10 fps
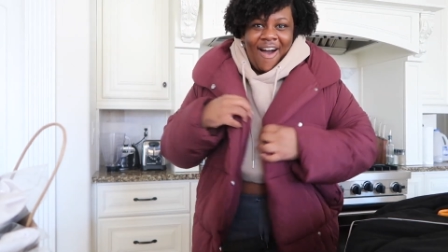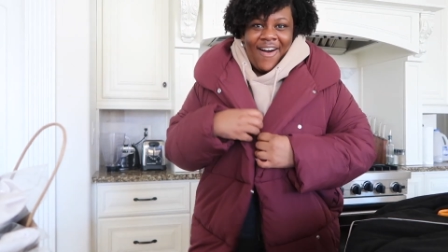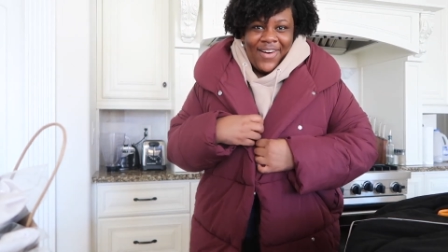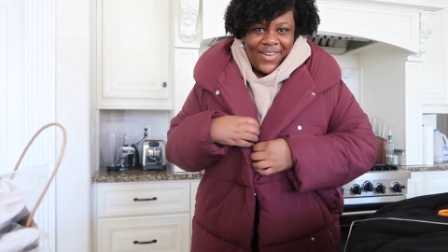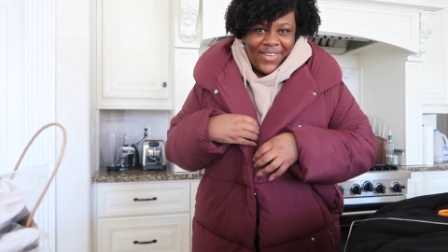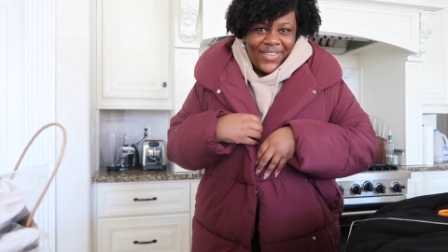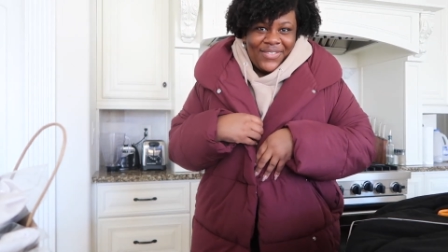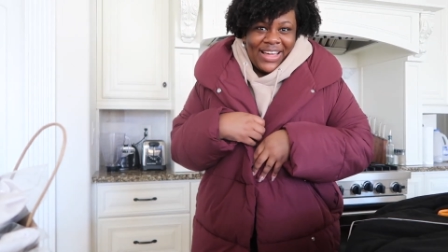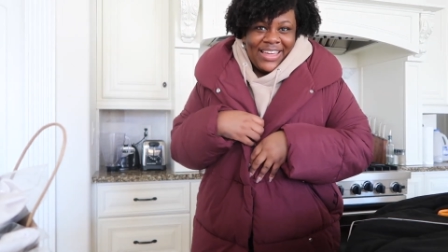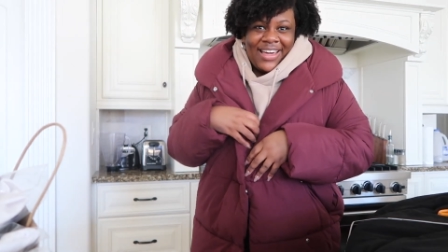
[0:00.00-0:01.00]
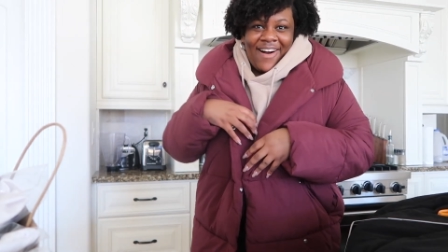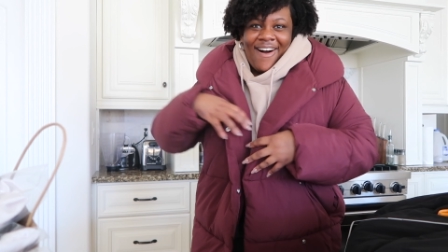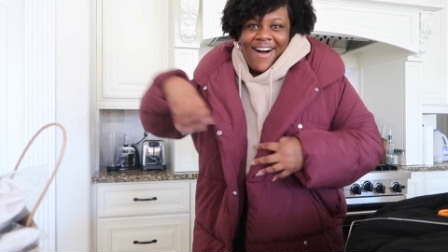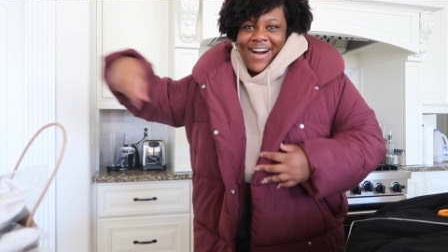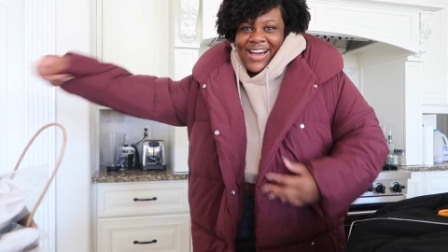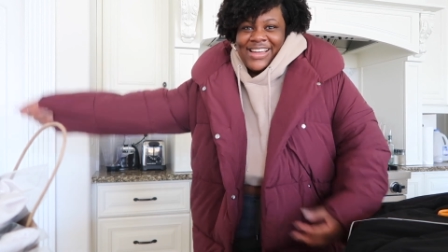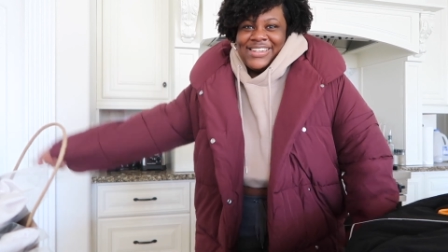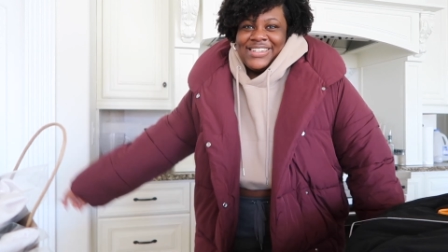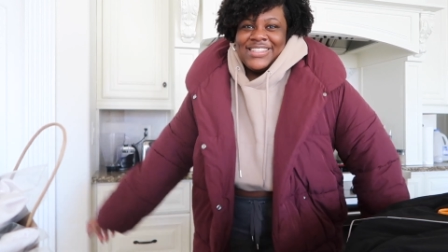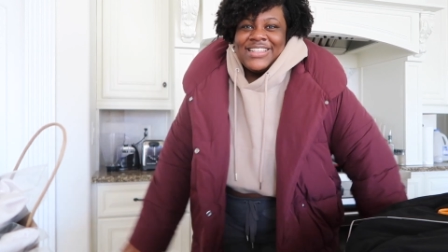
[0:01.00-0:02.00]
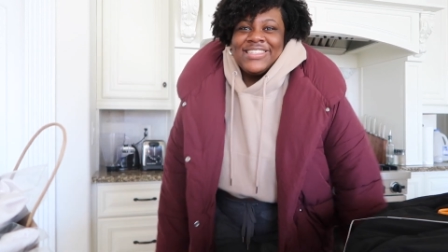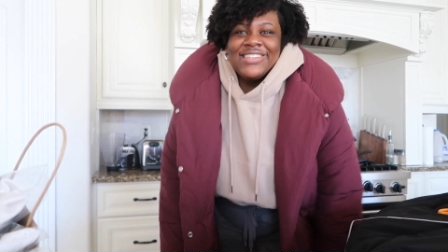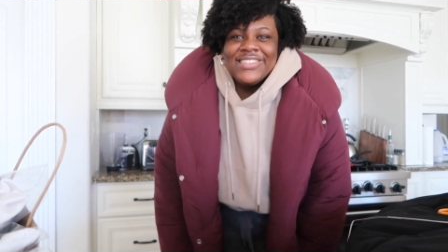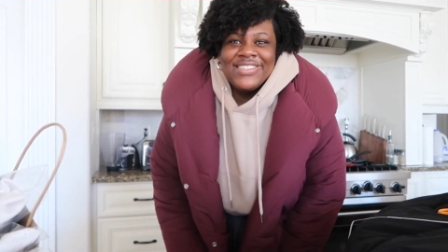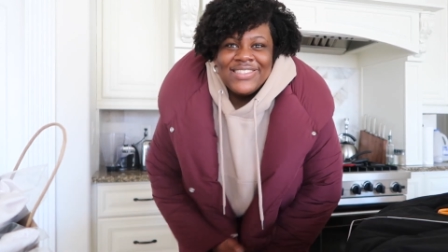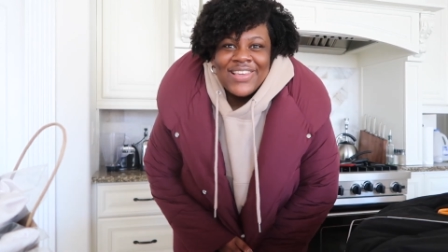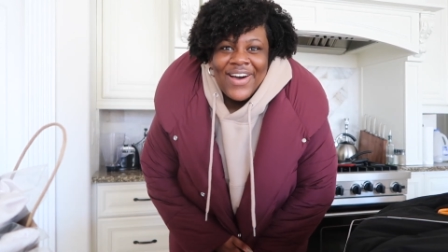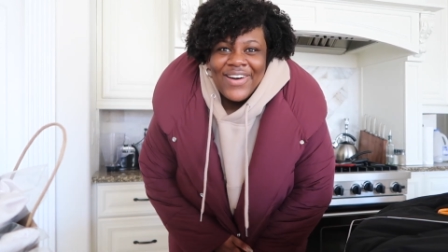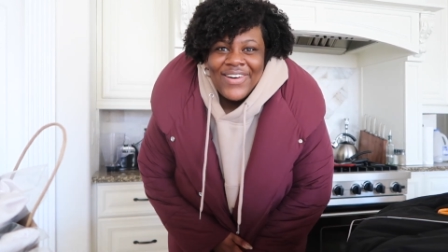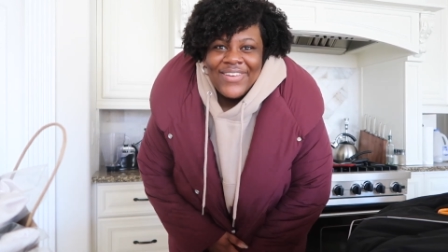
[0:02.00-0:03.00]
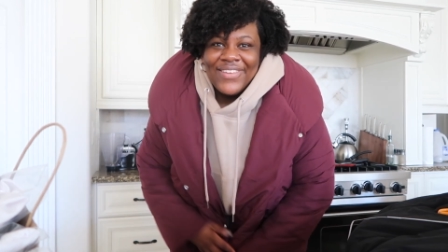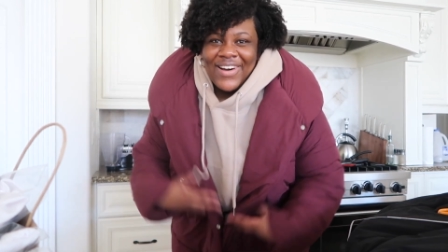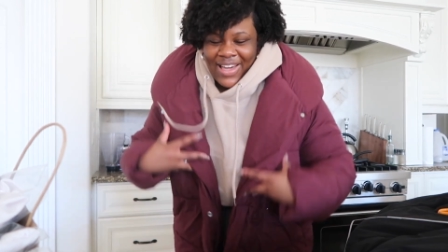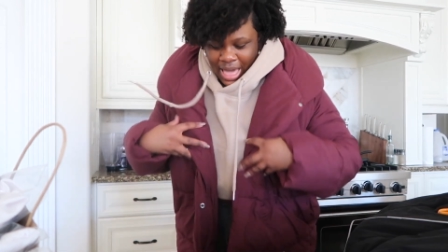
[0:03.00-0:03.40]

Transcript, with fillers: Oh my gosh. This is so